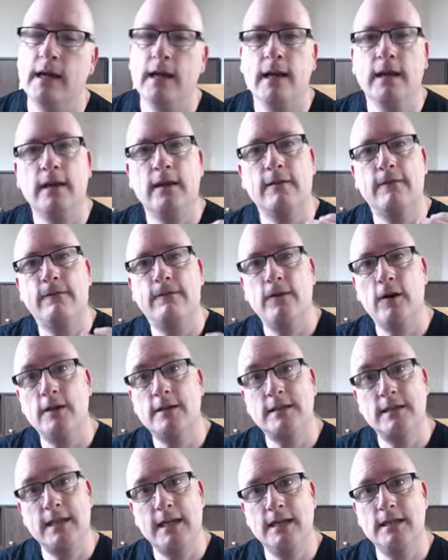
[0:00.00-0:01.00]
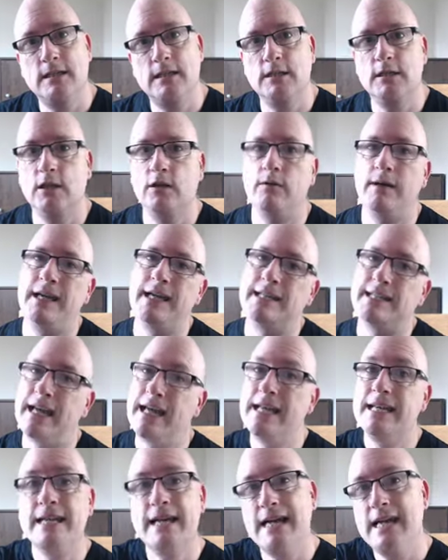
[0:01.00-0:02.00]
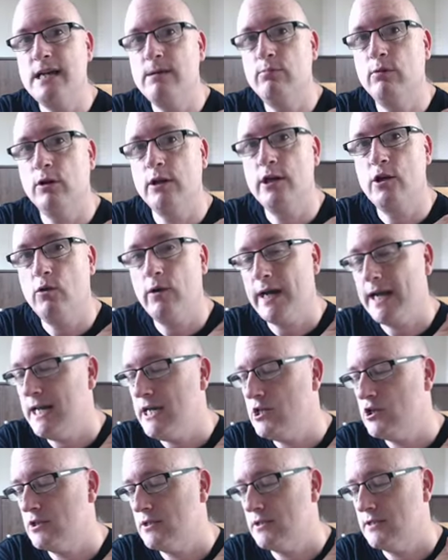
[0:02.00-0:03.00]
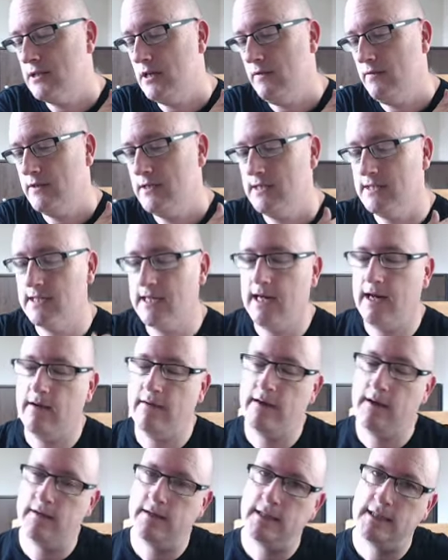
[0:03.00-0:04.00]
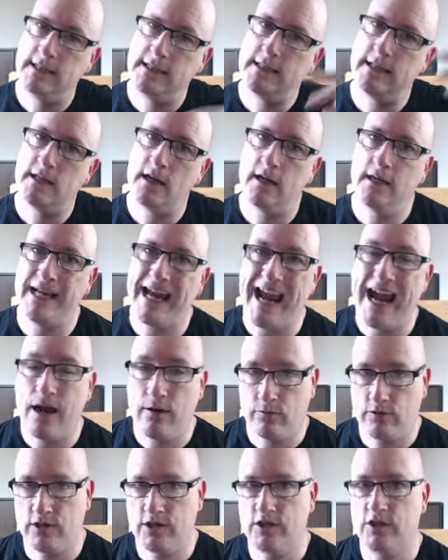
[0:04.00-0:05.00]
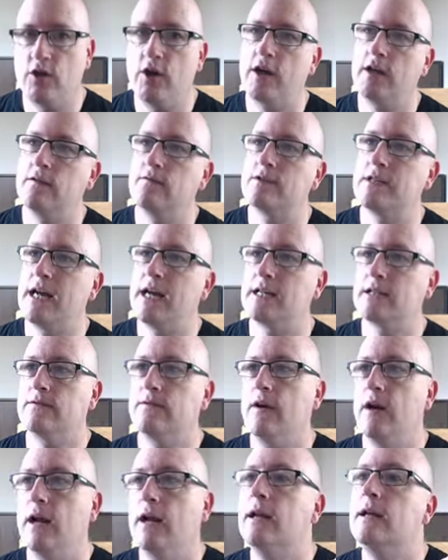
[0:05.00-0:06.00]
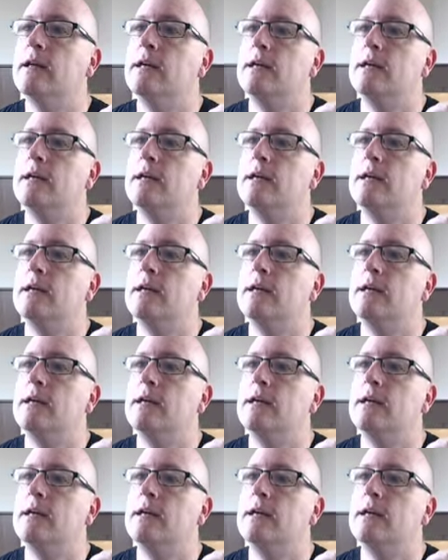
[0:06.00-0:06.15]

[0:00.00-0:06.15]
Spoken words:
Now the first thing to do is enable your agent services account. Now this is done outside of Taxfiler.